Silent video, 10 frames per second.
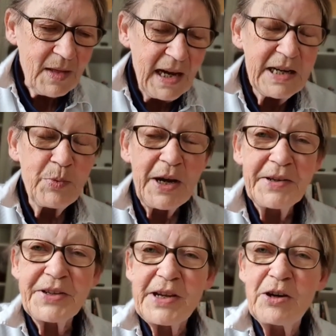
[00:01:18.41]
Anyway,
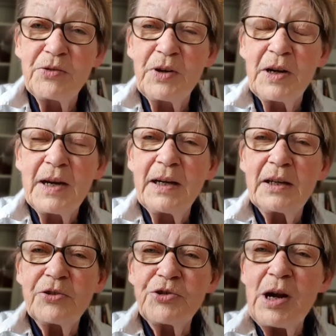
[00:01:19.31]
so
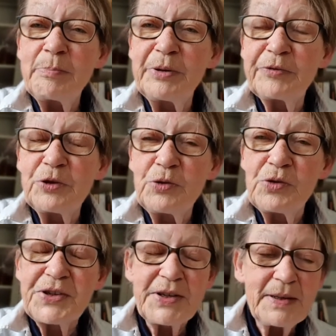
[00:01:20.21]
Trump, of
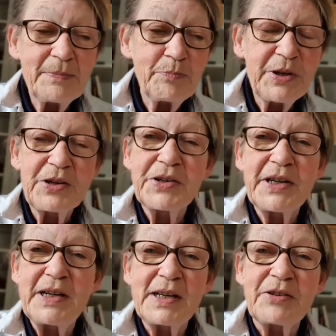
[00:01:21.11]
course, because he
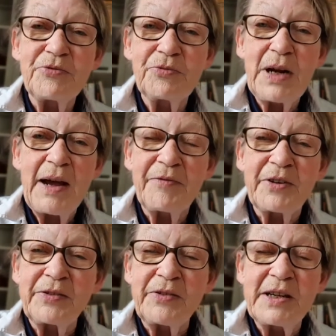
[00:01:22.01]
doesn't have
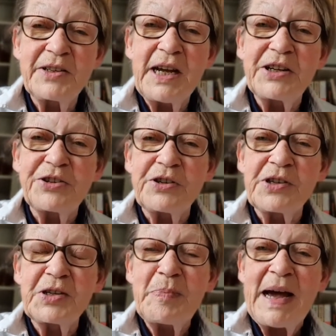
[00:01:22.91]
the attention
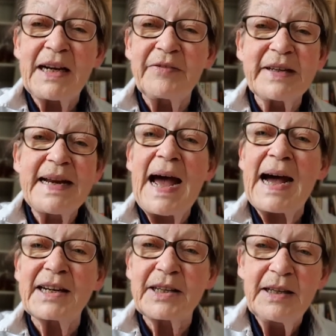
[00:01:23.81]
span of a
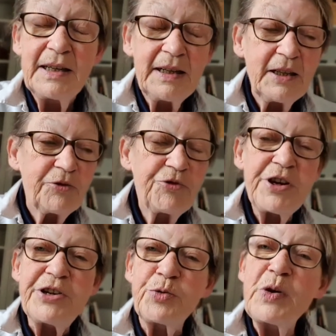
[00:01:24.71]
gnat,
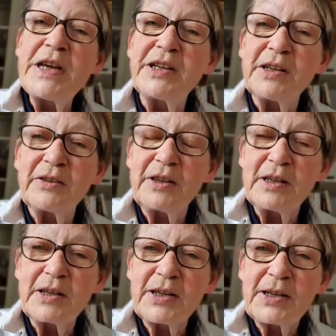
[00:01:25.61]
retweeted
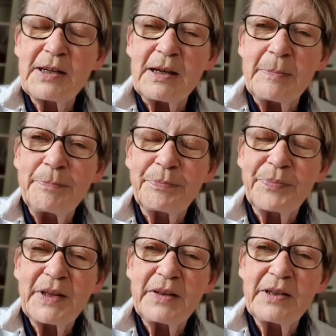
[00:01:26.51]
this um,
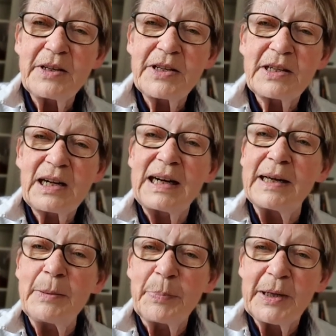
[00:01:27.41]
this clip